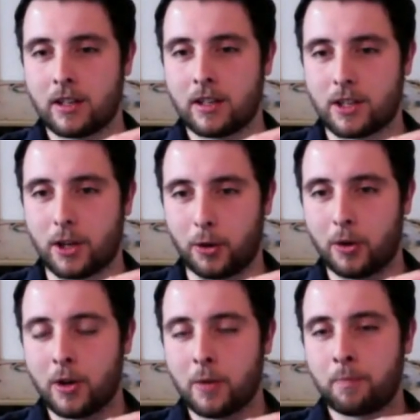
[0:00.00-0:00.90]

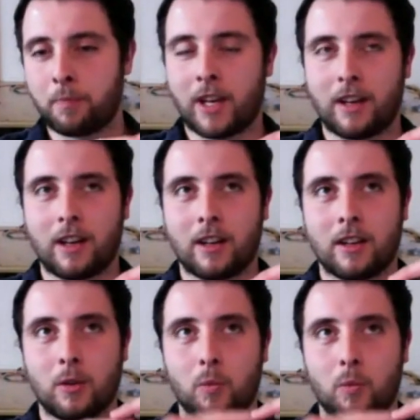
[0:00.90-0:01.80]
So
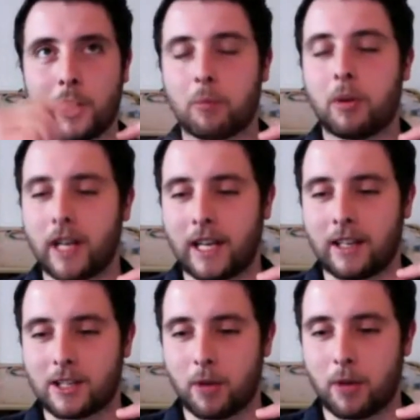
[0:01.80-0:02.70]
when you put it in
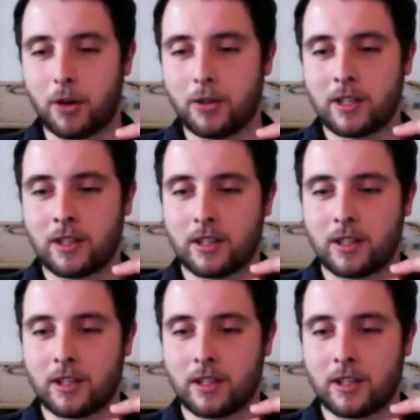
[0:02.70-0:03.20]
this mode,